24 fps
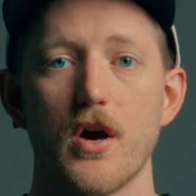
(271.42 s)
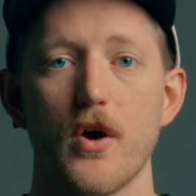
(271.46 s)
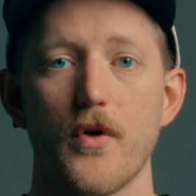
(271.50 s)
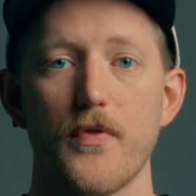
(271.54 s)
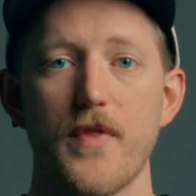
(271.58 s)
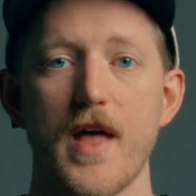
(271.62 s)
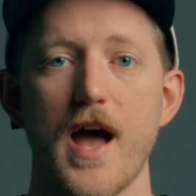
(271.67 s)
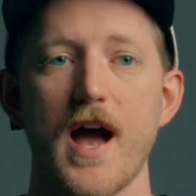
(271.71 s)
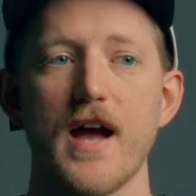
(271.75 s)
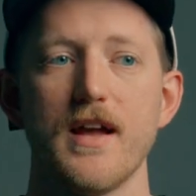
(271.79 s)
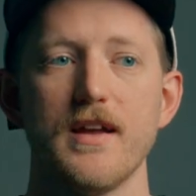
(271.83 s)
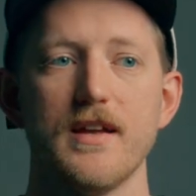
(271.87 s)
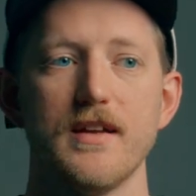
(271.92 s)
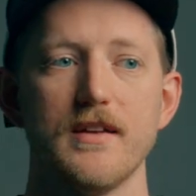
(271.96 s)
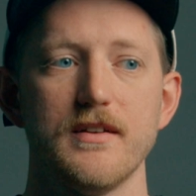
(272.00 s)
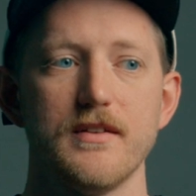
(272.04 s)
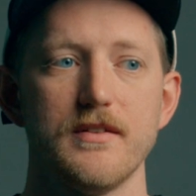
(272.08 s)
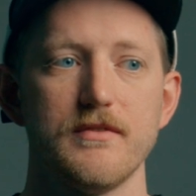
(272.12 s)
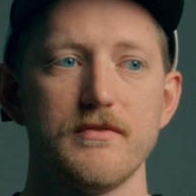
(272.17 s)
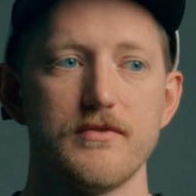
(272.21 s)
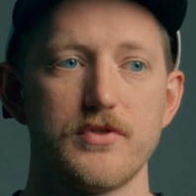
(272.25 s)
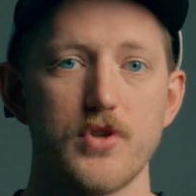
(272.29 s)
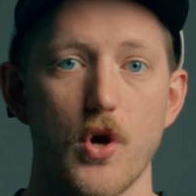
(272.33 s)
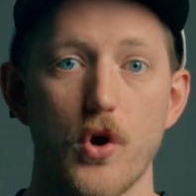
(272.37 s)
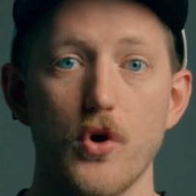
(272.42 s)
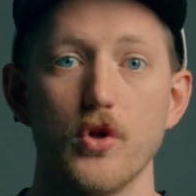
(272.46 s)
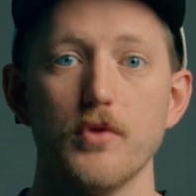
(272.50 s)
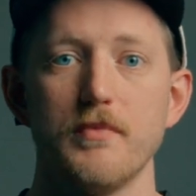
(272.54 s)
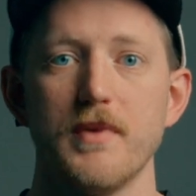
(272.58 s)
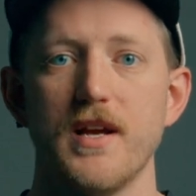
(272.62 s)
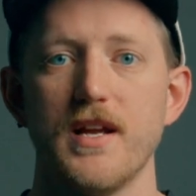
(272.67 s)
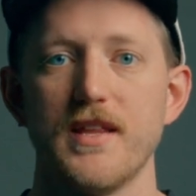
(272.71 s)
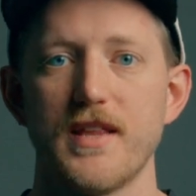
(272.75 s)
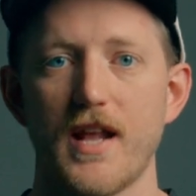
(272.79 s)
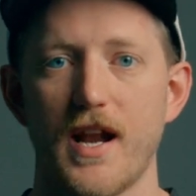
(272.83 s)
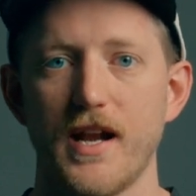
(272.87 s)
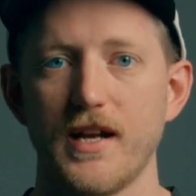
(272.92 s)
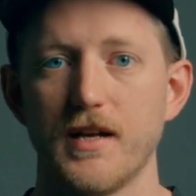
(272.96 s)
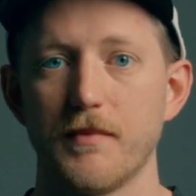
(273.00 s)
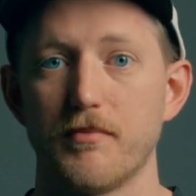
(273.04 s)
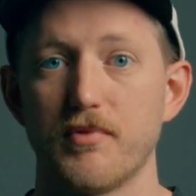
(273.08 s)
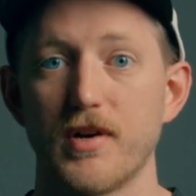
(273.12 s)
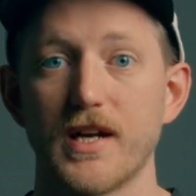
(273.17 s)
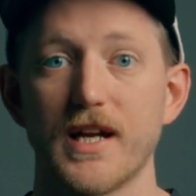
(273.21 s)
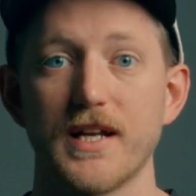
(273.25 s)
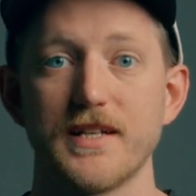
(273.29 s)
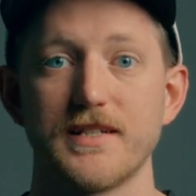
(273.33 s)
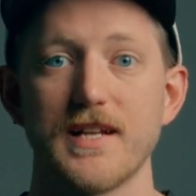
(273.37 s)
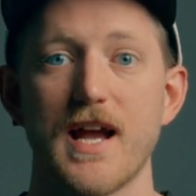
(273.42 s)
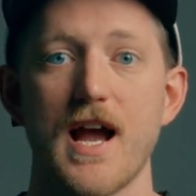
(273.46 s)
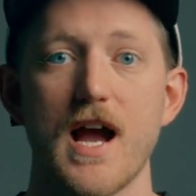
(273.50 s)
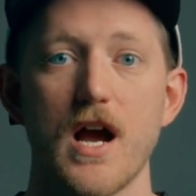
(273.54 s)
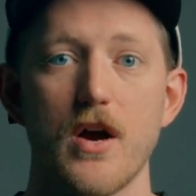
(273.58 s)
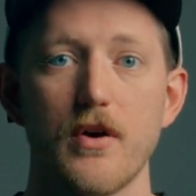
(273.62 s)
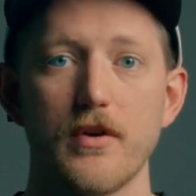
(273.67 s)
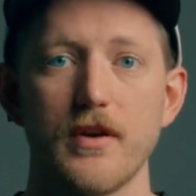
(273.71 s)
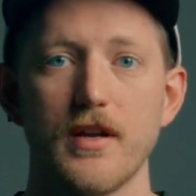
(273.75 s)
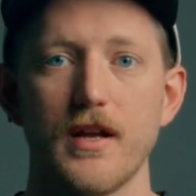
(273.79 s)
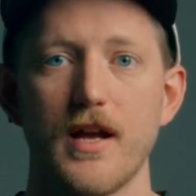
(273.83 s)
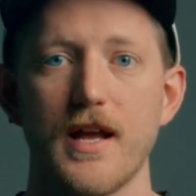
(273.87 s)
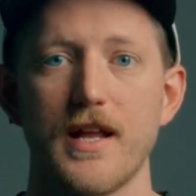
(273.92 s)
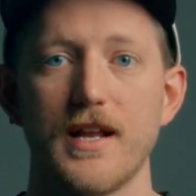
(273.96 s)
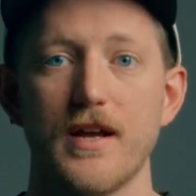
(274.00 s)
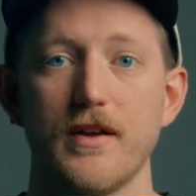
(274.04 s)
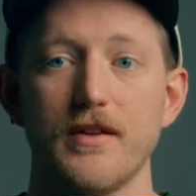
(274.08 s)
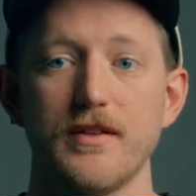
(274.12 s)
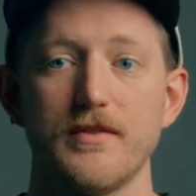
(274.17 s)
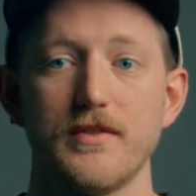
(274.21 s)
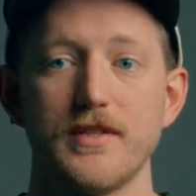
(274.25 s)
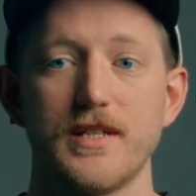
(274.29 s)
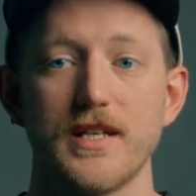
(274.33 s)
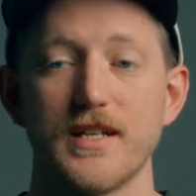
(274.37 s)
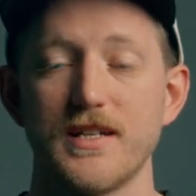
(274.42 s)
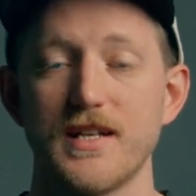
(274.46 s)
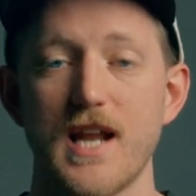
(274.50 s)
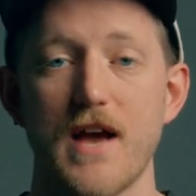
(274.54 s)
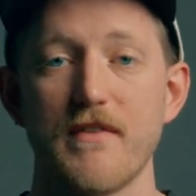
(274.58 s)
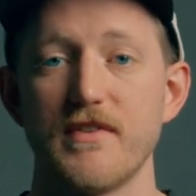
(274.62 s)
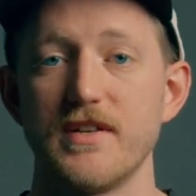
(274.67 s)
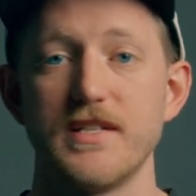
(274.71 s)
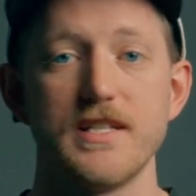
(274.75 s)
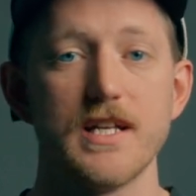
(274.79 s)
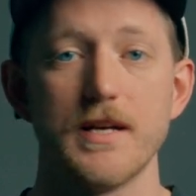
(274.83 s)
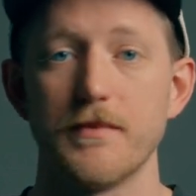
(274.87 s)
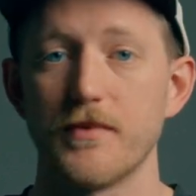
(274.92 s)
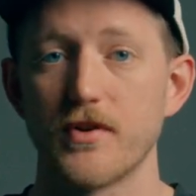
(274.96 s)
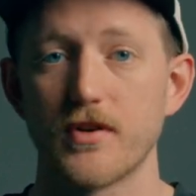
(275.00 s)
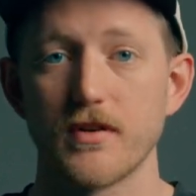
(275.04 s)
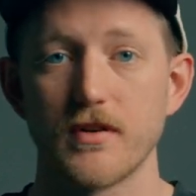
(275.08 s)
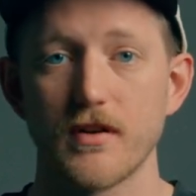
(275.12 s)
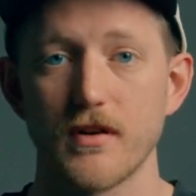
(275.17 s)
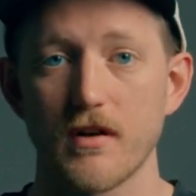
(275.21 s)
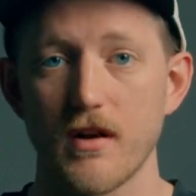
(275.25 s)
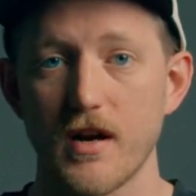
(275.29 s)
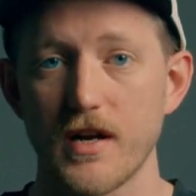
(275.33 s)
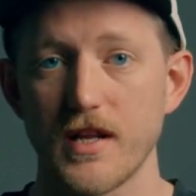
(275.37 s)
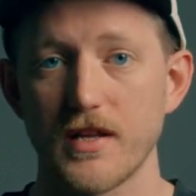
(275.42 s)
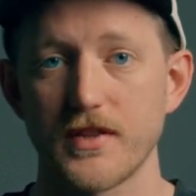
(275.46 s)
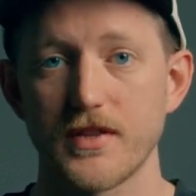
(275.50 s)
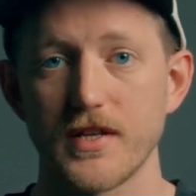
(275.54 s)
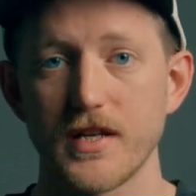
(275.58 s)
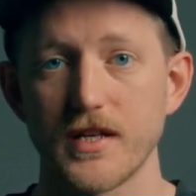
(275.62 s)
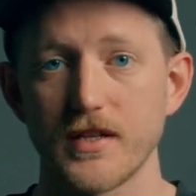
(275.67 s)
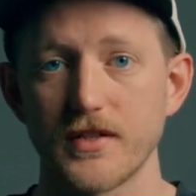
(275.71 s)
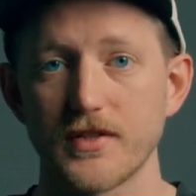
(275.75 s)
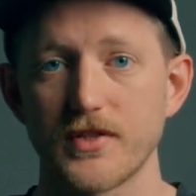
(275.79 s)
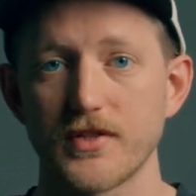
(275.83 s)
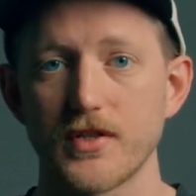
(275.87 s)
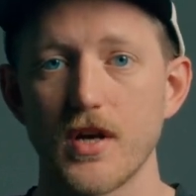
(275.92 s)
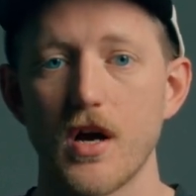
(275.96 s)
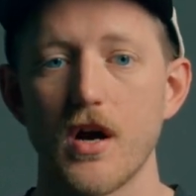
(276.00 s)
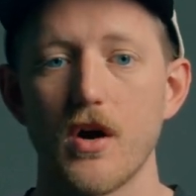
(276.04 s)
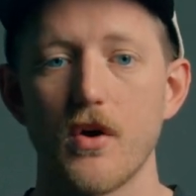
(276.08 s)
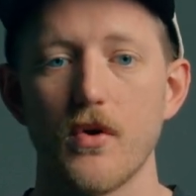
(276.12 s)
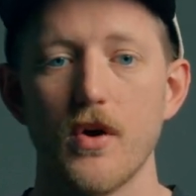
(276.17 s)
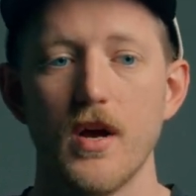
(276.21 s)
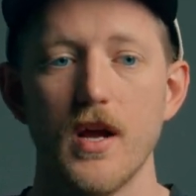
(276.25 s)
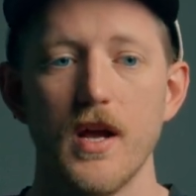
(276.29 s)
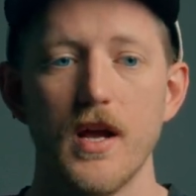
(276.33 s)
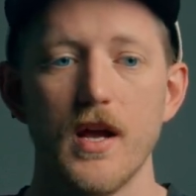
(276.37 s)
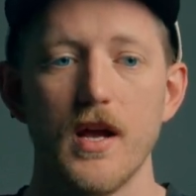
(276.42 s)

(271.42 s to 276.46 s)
that told me that I need to bring it down, and it didn't have a dimmer or anything, so